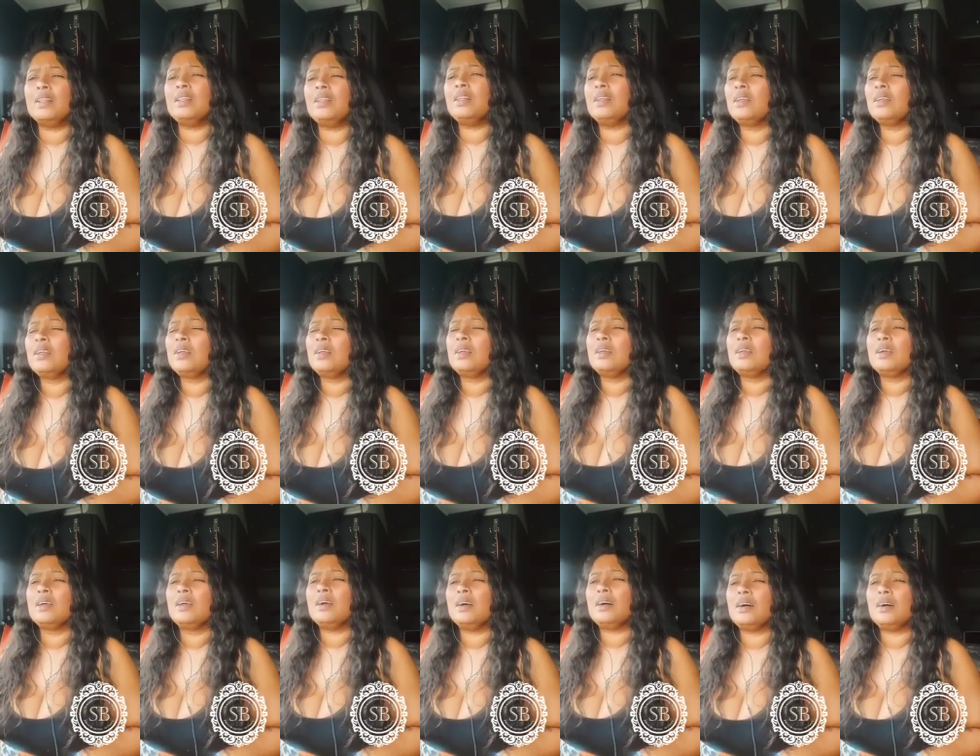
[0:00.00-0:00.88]
what
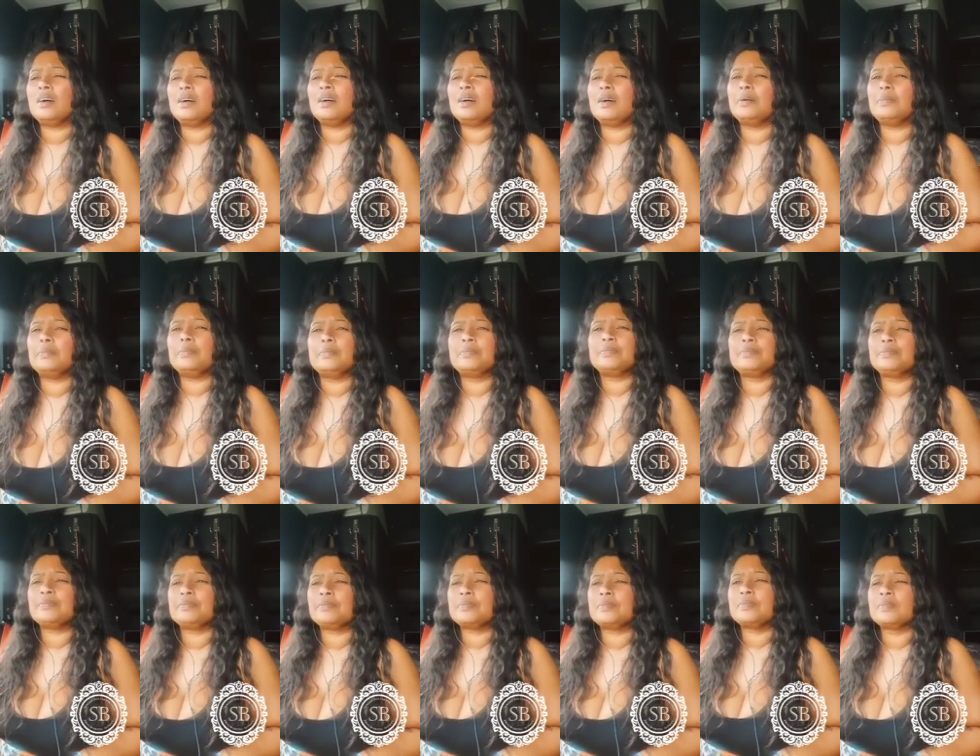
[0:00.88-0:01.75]
else? The silicone
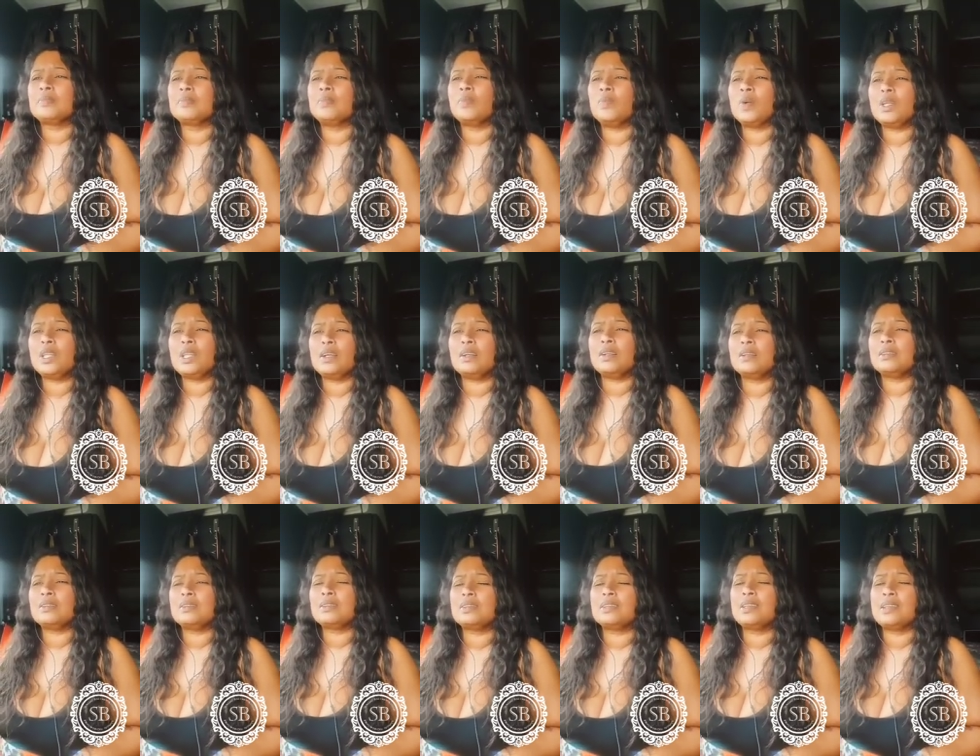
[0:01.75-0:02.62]
gels. That's what
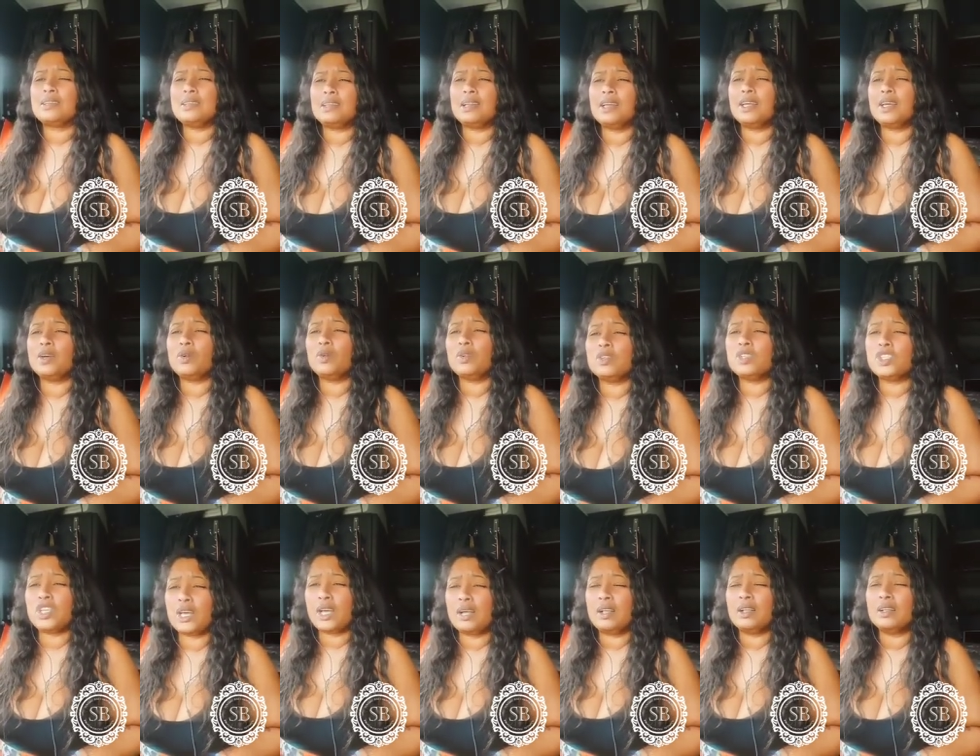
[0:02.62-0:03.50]
I used, and I
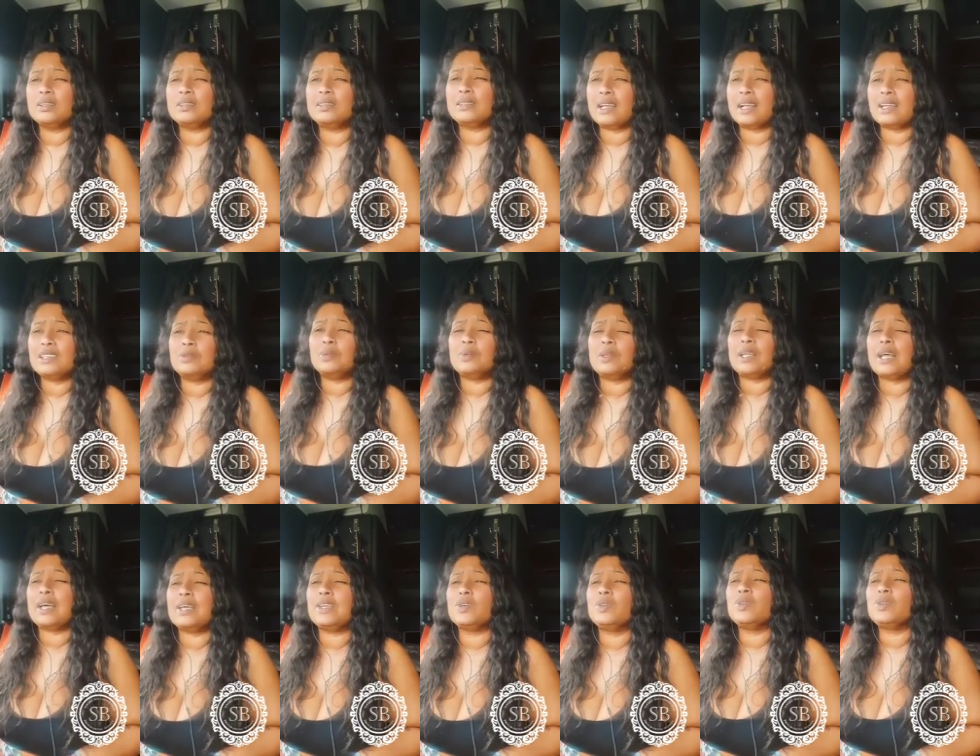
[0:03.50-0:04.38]
had really good
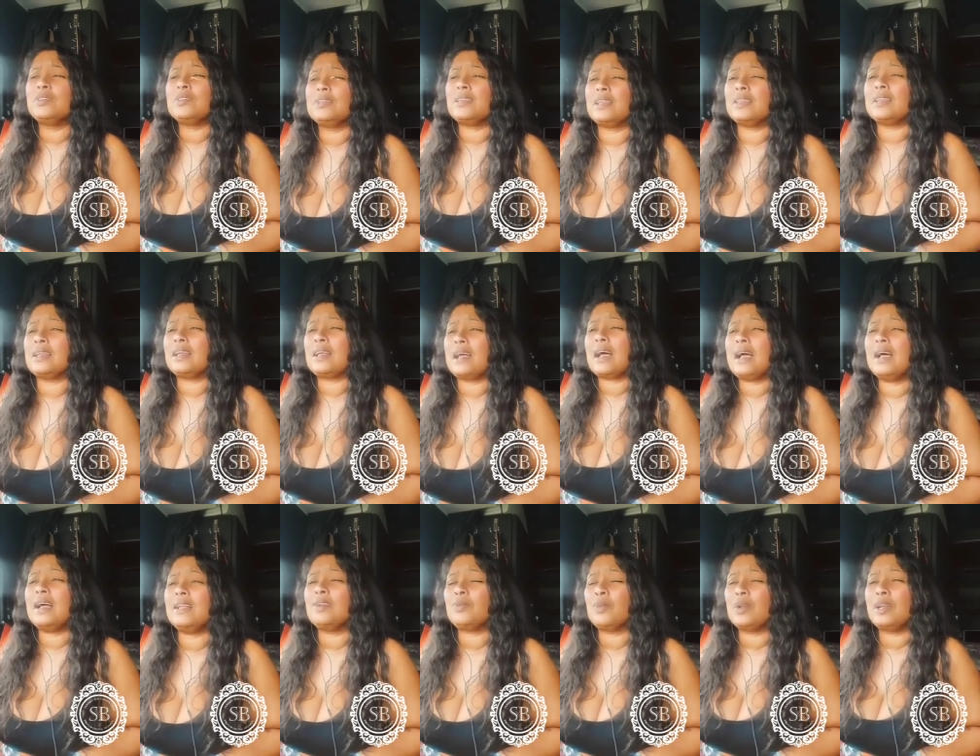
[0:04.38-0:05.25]
success with
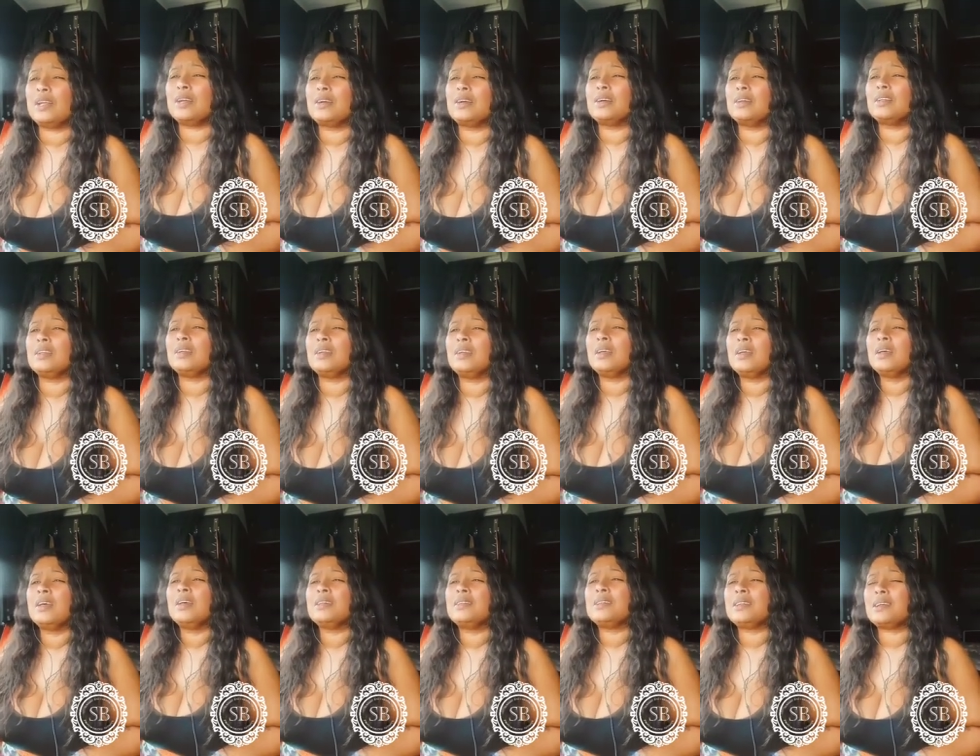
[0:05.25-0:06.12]
that.
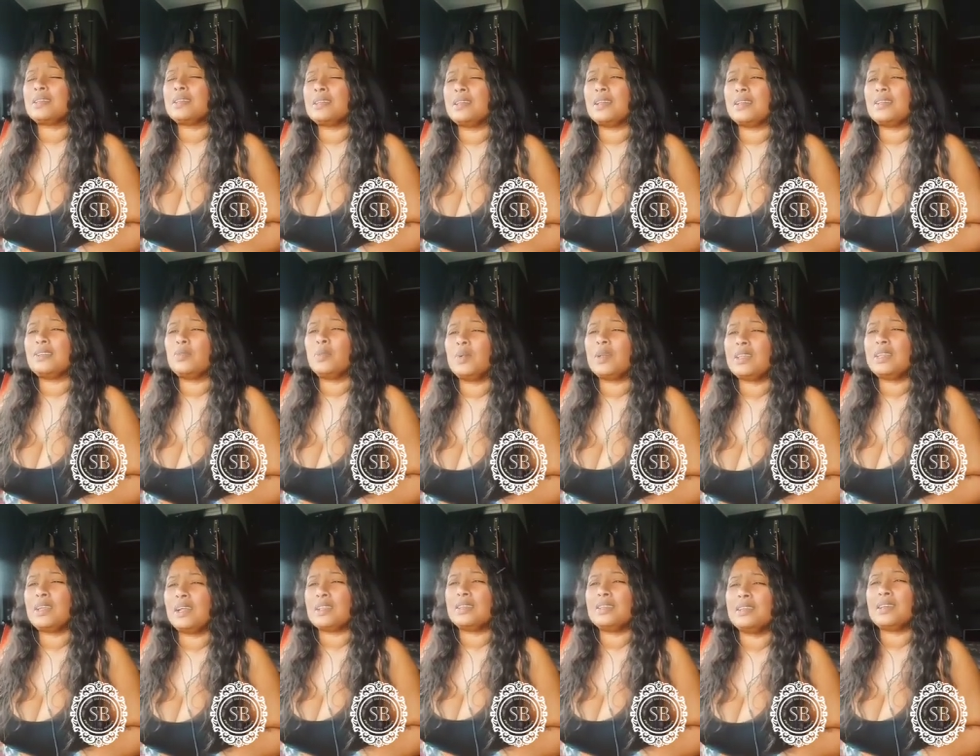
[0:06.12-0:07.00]
Cicatricchio is the name of the
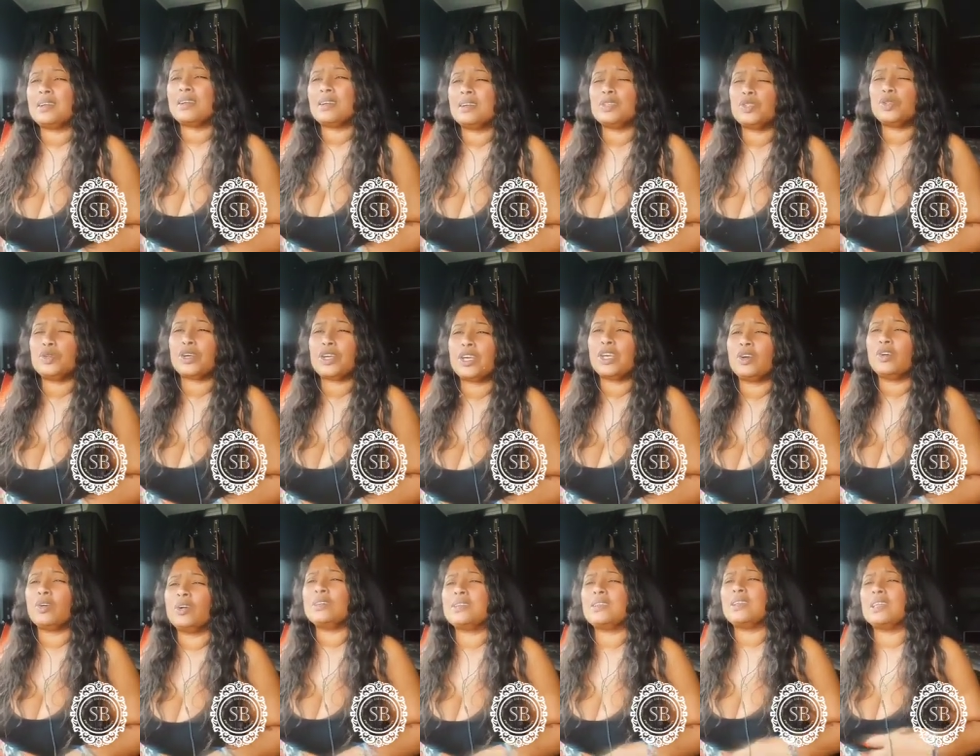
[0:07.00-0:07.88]
gel,
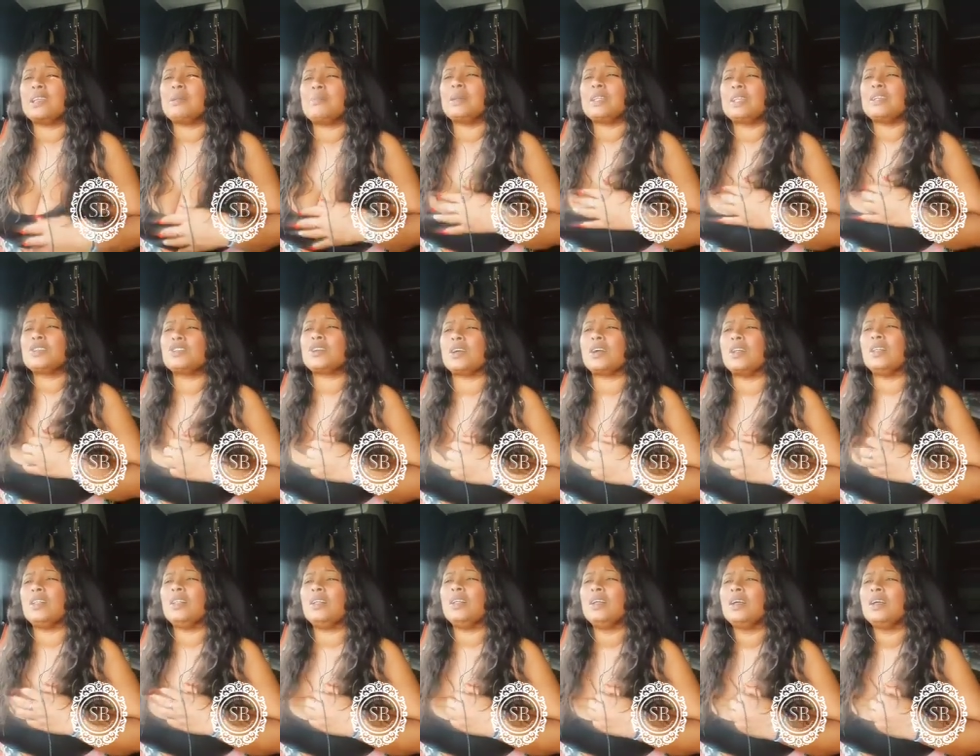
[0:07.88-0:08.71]
and it's on